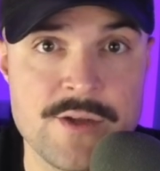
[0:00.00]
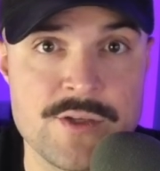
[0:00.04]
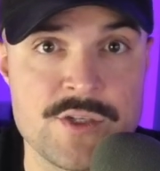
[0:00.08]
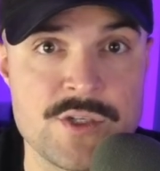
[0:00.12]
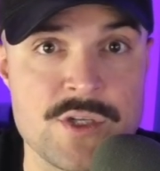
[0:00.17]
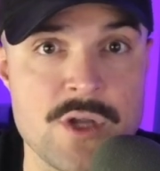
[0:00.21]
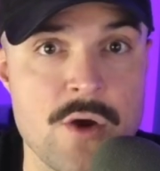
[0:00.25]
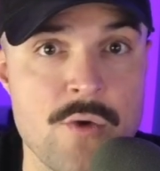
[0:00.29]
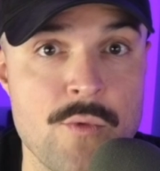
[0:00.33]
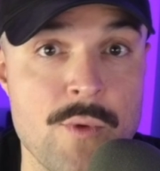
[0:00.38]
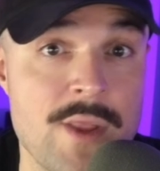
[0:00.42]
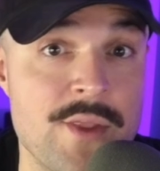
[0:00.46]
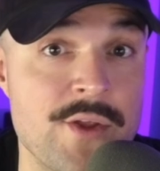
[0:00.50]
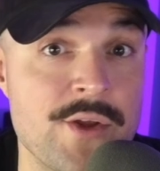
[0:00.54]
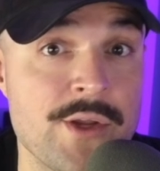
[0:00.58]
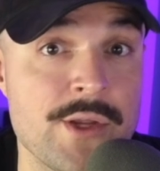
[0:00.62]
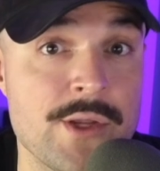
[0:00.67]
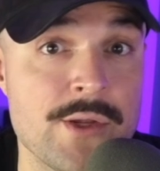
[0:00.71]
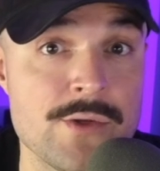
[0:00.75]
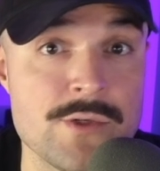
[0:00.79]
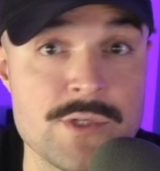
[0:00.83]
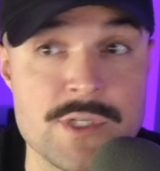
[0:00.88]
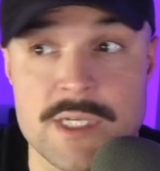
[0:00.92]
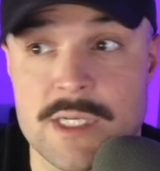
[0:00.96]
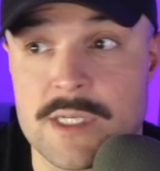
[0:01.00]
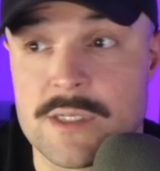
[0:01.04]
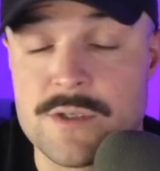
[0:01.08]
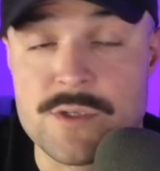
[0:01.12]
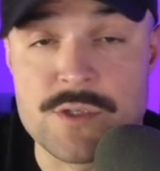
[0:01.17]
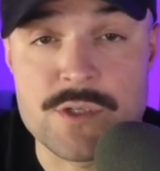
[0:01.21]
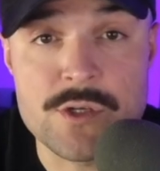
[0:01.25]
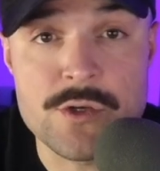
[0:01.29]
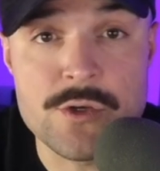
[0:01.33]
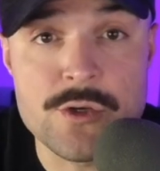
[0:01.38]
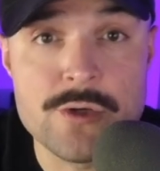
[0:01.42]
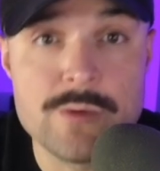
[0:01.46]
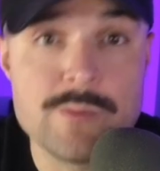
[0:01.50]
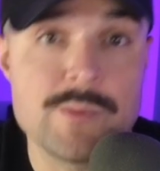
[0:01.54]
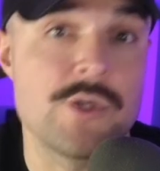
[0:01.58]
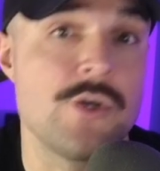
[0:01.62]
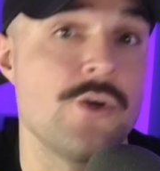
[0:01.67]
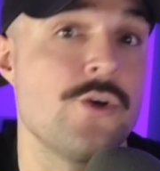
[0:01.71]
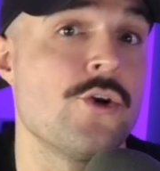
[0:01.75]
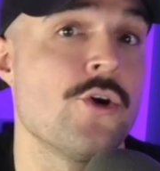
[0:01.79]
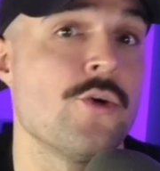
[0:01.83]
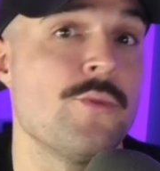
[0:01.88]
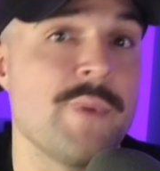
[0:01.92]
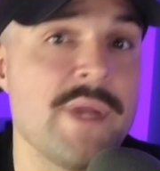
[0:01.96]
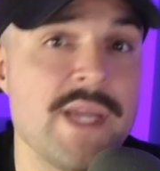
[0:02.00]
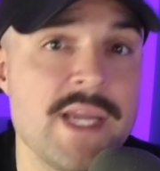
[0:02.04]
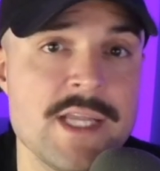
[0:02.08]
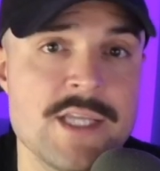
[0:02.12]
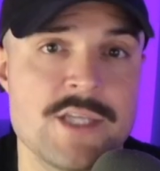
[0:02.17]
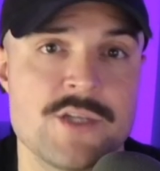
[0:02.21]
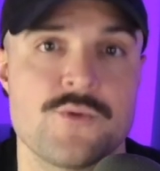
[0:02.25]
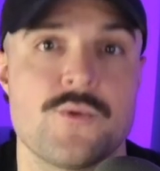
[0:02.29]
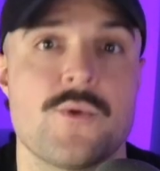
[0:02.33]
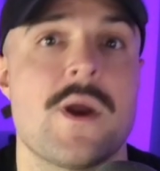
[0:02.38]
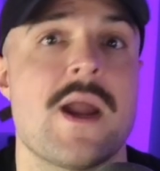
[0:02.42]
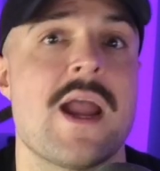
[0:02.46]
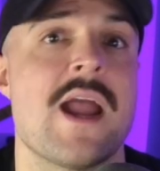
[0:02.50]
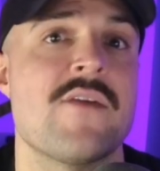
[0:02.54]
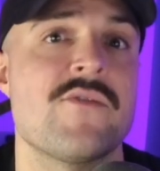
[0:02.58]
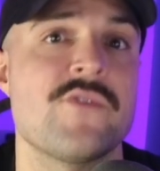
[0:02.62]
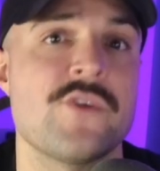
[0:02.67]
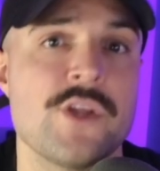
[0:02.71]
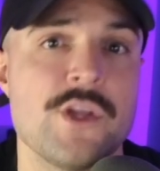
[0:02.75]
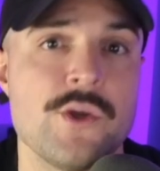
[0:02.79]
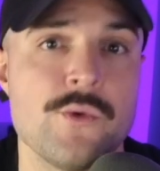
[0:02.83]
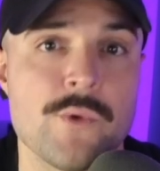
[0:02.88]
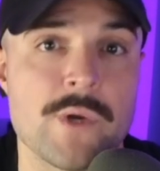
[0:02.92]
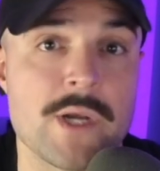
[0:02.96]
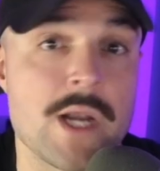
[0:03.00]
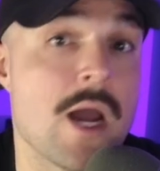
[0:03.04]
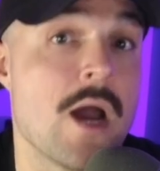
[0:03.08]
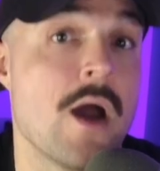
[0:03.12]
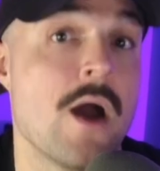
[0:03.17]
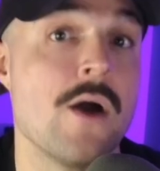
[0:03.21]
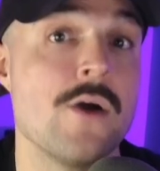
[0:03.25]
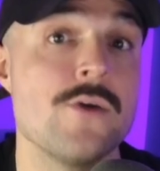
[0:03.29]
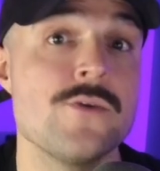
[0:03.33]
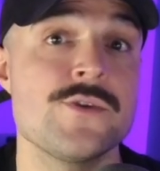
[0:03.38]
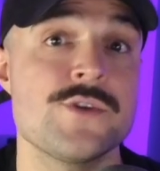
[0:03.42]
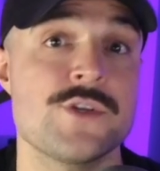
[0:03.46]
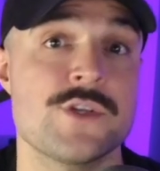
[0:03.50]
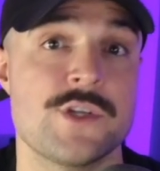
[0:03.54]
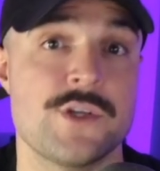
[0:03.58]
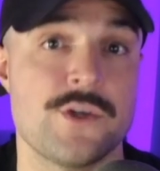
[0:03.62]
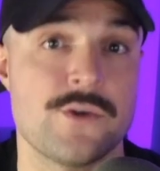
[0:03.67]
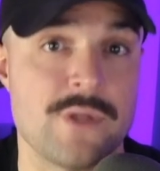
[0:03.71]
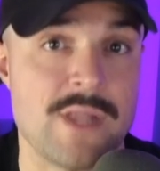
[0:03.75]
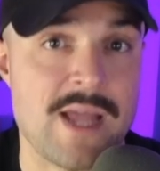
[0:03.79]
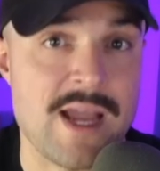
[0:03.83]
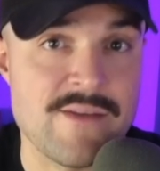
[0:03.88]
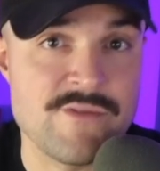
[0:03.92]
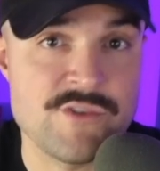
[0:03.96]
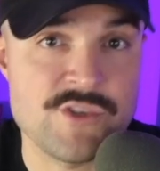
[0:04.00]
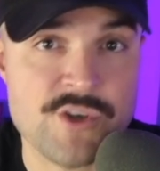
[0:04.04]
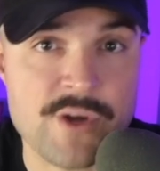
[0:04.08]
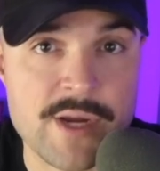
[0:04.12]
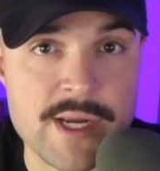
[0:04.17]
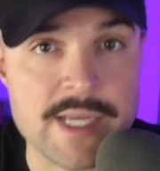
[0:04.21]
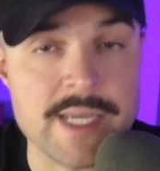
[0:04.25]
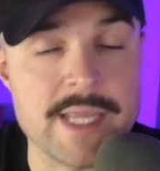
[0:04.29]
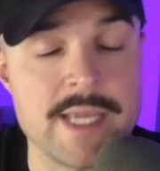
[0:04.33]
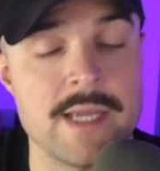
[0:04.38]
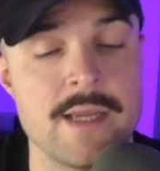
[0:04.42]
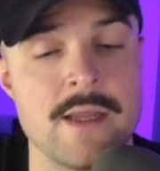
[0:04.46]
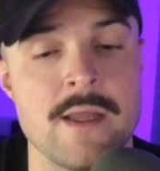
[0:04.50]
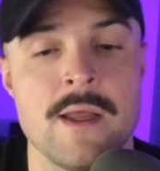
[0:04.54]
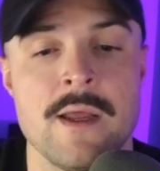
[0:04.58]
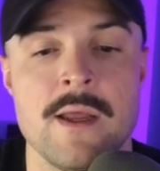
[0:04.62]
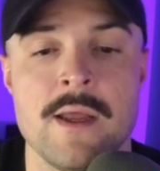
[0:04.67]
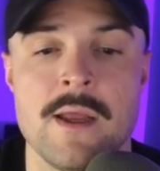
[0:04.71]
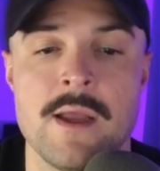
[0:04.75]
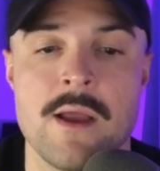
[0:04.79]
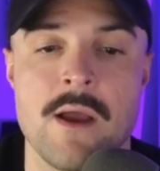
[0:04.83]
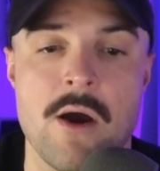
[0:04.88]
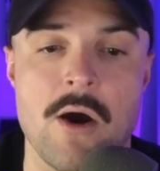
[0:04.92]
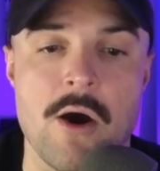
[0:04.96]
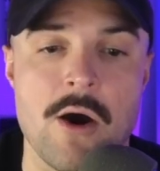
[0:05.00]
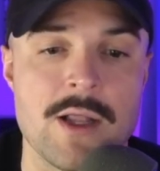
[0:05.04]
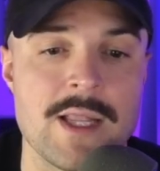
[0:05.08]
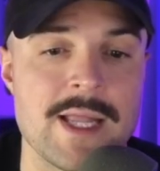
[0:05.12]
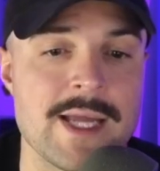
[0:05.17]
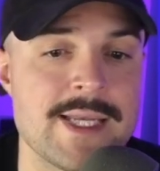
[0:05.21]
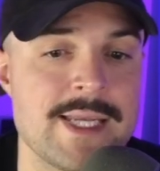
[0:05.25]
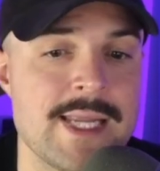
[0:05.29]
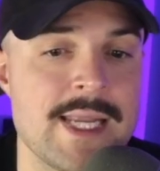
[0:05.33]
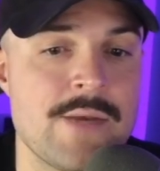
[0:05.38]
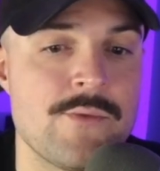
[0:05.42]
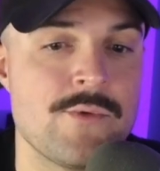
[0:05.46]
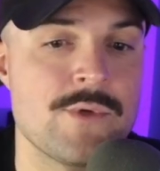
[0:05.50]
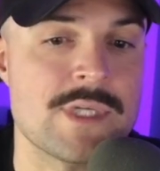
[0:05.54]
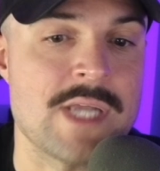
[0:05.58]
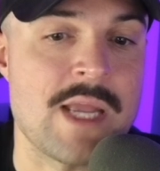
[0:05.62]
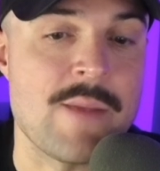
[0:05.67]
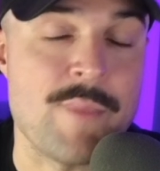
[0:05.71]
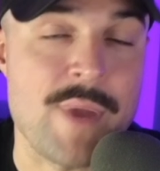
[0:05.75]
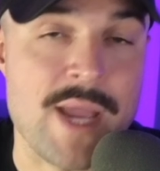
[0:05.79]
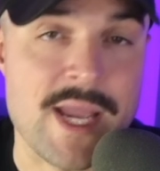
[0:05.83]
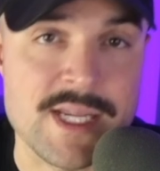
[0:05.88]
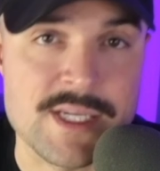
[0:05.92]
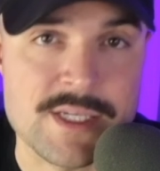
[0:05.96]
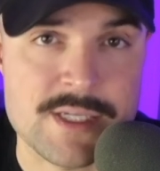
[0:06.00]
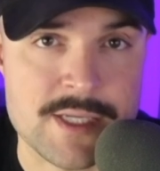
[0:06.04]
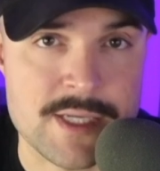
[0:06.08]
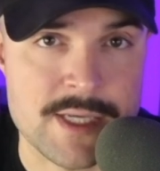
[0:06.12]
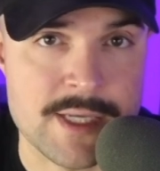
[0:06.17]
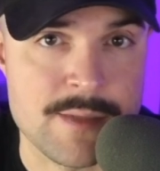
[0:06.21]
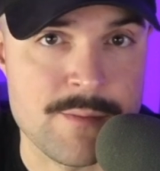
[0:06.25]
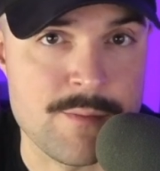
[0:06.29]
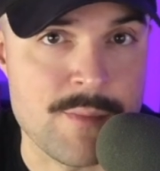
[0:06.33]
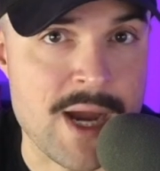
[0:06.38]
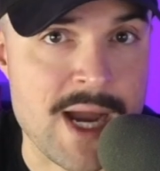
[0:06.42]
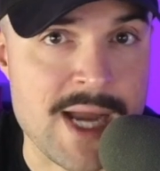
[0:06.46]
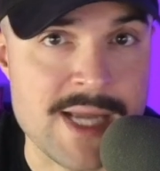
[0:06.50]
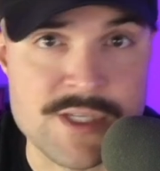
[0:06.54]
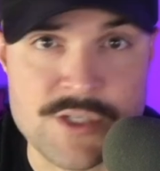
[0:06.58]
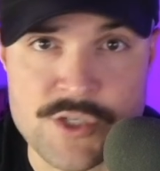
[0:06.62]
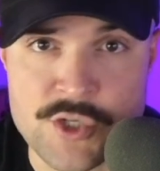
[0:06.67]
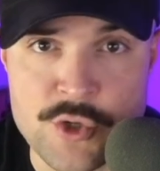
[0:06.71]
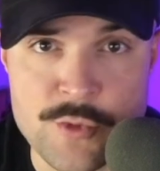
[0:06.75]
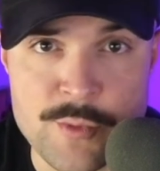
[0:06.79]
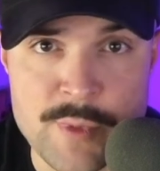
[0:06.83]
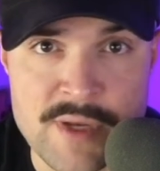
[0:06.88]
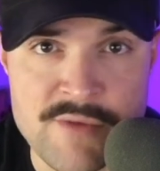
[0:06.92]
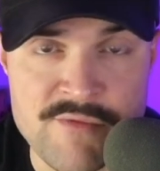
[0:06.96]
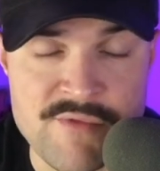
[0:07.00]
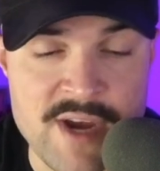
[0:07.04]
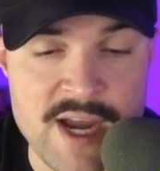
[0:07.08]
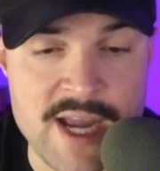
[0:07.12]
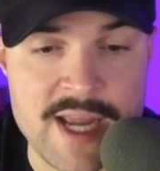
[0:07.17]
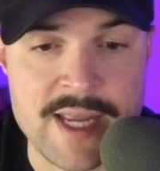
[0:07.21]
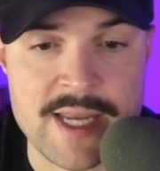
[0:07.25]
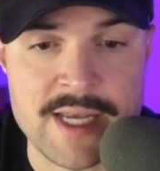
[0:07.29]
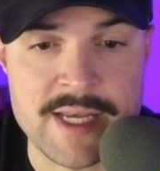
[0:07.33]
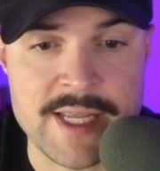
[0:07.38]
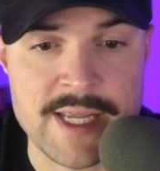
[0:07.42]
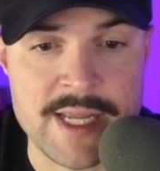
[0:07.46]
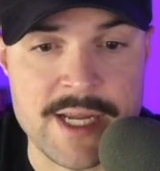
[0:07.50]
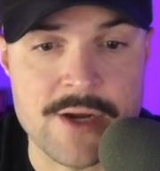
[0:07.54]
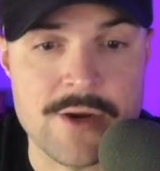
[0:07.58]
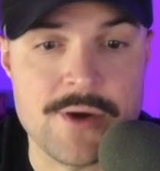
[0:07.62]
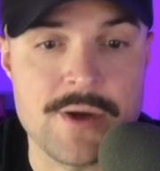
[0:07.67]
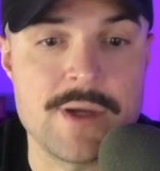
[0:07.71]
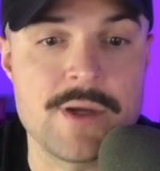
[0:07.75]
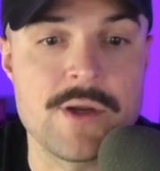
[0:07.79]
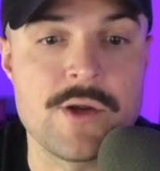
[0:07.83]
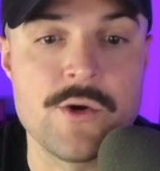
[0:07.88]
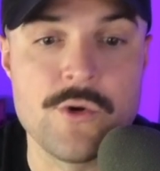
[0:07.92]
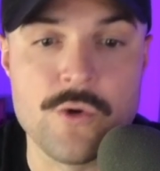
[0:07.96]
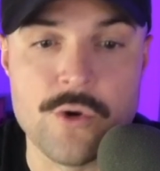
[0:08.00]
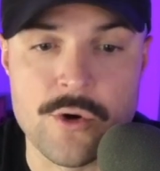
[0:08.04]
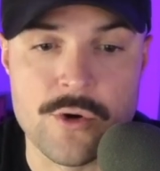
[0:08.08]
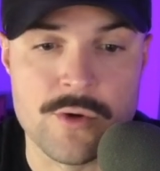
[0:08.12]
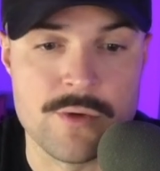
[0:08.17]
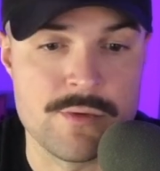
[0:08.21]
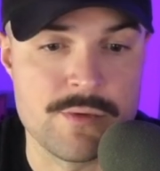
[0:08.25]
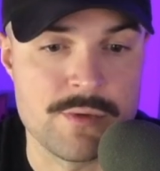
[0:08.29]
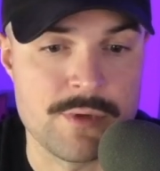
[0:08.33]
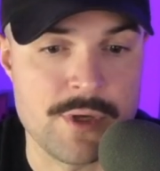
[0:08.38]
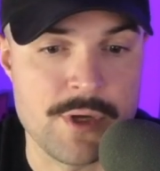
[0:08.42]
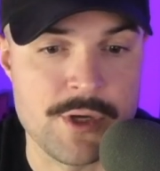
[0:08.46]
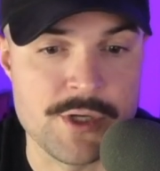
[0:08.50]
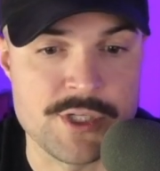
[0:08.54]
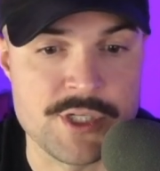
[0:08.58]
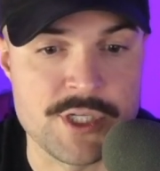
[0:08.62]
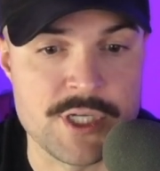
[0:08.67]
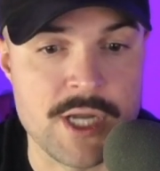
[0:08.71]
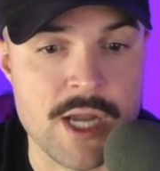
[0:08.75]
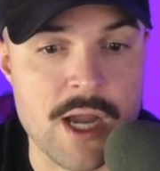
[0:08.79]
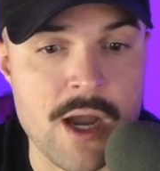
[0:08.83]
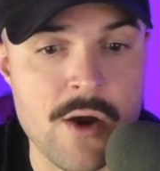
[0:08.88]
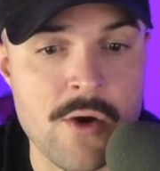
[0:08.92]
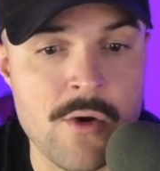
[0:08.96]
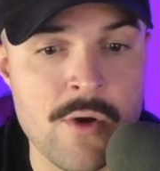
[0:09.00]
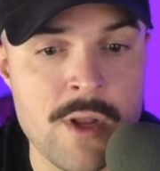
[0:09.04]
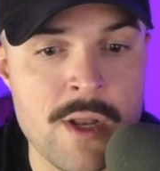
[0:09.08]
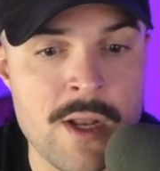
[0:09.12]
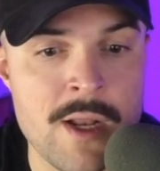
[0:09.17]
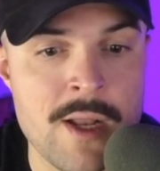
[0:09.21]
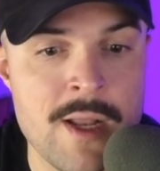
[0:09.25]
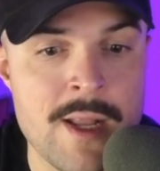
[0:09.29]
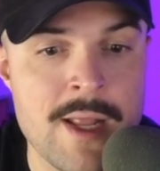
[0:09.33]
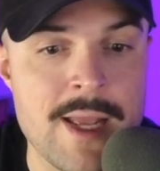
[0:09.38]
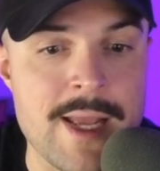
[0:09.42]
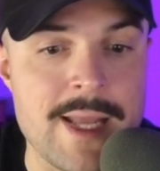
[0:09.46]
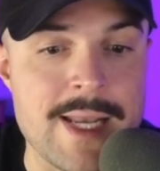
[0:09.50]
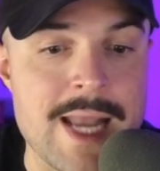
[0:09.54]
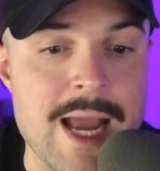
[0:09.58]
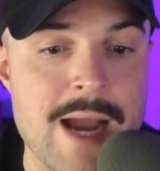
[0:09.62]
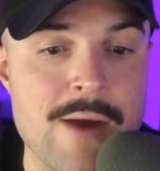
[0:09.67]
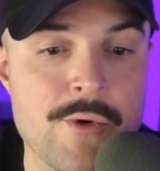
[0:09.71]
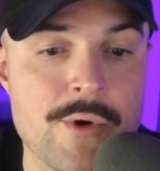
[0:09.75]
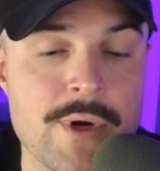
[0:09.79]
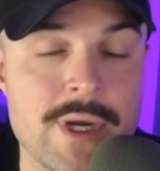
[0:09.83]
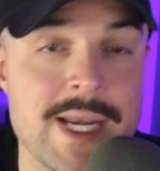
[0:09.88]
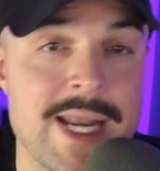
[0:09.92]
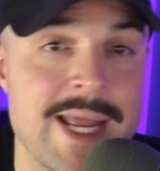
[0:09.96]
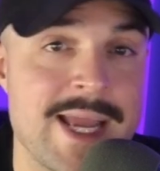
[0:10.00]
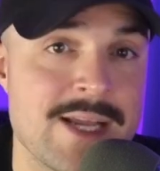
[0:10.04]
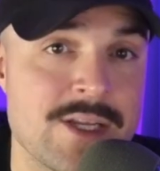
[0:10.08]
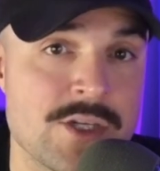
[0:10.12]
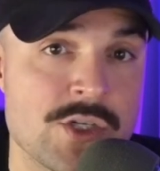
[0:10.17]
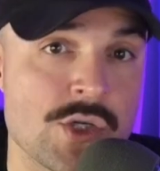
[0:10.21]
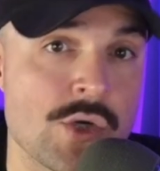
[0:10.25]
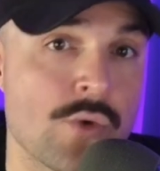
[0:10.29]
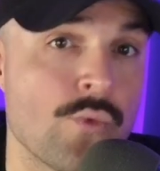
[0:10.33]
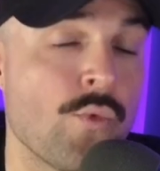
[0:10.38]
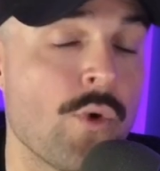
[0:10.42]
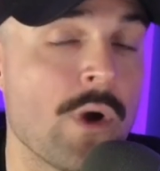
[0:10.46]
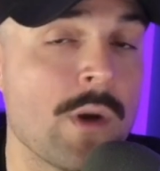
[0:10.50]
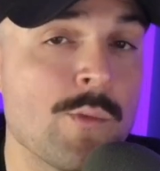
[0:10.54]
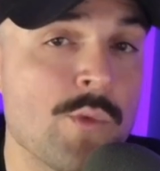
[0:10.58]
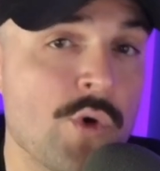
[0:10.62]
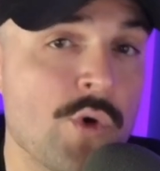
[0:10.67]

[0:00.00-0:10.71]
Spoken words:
So whether you're using Zoom, Google Meets, wherever you want to host your live training, All I did was I pasted my Zoom invite in here and cool, good to go. And now we're going to answer one more